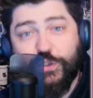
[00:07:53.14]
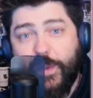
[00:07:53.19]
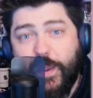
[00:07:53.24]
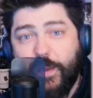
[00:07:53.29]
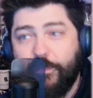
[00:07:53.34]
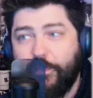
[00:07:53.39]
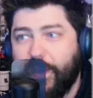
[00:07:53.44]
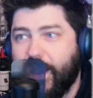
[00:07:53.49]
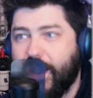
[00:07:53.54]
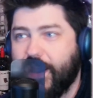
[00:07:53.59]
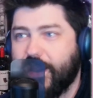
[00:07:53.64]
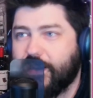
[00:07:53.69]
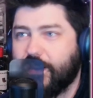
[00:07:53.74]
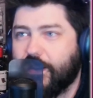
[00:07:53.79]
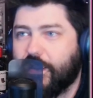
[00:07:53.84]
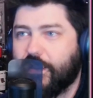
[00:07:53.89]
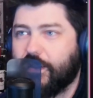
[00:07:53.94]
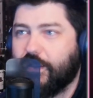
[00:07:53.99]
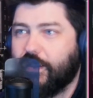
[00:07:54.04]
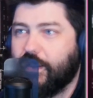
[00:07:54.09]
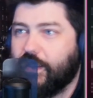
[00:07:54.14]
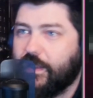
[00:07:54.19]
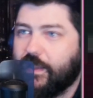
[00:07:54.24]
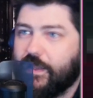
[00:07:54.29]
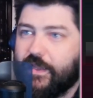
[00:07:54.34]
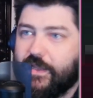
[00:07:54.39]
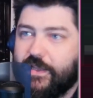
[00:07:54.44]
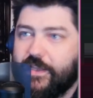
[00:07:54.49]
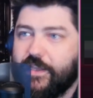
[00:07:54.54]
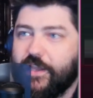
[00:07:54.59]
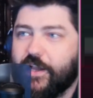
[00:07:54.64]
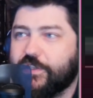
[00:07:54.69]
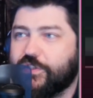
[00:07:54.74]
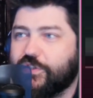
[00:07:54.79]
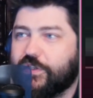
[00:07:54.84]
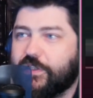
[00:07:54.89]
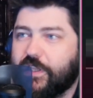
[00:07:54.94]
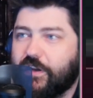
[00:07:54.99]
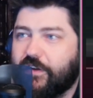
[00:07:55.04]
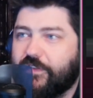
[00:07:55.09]
Bad. He
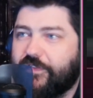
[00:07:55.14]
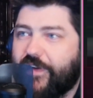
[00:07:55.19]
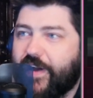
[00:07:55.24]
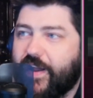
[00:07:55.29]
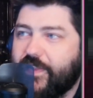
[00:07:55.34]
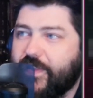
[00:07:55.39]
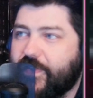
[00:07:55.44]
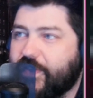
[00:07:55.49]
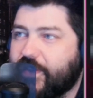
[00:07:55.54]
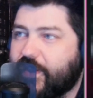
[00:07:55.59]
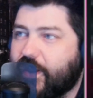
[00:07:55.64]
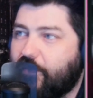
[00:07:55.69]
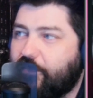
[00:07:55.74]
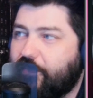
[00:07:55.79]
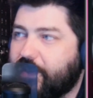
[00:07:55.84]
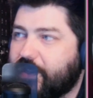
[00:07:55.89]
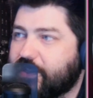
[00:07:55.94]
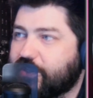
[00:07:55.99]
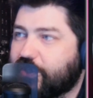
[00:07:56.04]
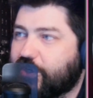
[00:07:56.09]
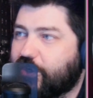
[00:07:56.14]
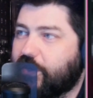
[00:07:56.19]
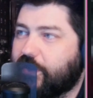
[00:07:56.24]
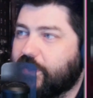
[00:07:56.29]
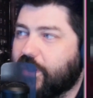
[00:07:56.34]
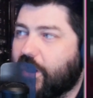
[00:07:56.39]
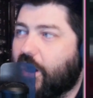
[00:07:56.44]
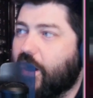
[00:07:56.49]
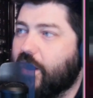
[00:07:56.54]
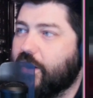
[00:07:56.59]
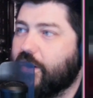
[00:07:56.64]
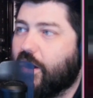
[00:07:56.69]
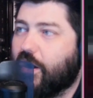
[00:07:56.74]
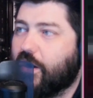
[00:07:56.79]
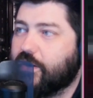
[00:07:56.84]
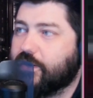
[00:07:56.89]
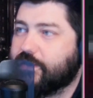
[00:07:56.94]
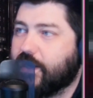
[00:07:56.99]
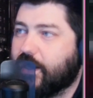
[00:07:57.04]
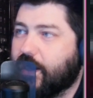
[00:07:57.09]
also clarified that the company is currently on
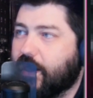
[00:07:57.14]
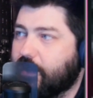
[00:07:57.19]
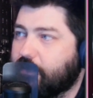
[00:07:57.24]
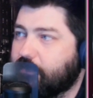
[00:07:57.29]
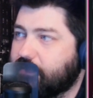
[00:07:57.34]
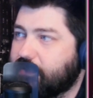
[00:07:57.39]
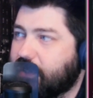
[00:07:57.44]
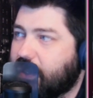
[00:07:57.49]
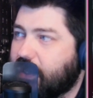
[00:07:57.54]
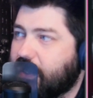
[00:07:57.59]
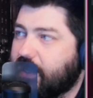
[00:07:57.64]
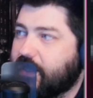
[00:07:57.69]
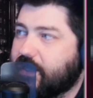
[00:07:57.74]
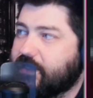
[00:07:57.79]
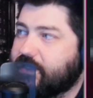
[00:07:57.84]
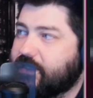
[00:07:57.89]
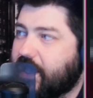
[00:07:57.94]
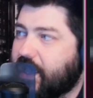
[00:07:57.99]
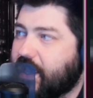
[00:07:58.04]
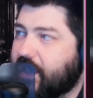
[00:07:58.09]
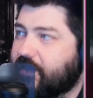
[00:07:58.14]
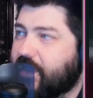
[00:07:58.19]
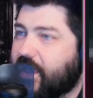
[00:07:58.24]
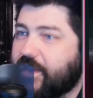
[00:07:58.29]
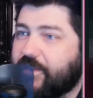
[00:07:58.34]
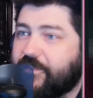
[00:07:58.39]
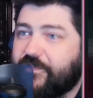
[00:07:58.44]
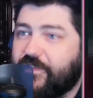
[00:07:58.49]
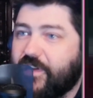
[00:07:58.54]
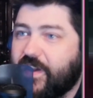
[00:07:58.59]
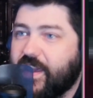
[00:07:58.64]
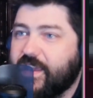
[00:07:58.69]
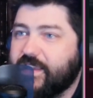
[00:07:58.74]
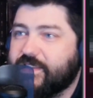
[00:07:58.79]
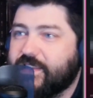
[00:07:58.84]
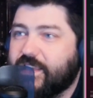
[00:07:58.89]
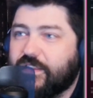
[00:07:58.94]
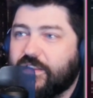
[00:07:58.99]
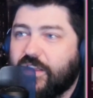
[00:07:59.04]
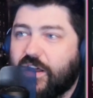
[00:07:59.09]
hard times, saying they
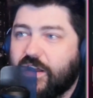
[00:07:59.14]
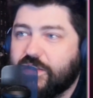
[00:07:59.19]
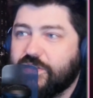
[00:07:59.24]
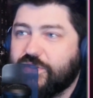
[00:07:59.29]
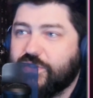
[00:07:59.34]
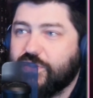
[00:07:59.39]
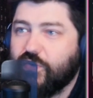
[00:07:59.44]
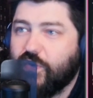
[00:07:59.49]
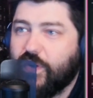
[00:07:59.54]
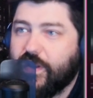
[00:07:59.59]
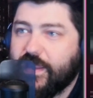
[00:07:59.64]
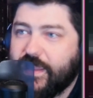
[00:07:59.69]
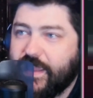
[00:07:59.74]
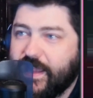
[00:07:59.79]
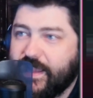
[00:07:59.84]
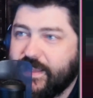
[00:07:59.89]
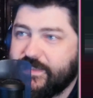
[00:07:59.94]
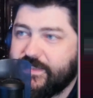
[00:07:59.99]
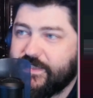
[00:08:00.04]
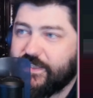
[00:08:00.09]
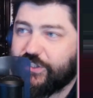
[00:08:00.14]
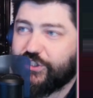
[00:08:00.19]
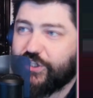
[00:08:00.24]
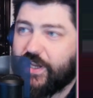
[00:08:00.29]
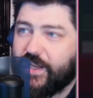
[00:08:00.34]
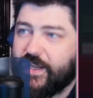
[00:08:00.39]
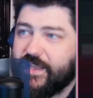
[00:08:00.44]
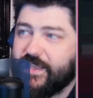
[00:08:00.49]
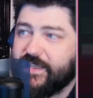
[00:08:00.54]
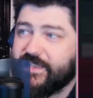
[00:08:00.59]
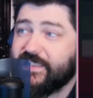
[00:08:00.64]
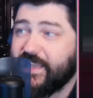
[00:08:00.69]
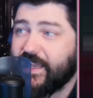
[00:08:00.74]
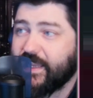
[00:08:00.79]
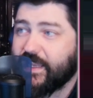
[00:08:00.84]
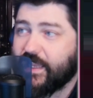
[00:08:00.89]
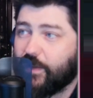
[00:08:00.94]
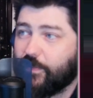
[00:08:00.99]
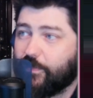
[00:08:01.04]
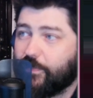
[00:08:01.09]
face a lawsuit against a Chinese
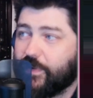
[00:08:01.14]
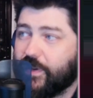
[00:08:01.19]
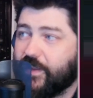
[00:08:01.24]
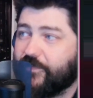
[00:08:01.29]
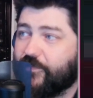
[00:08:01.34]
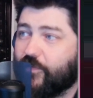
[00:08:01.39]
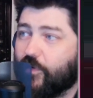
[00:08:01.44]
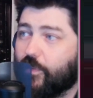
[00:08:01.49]
tech company for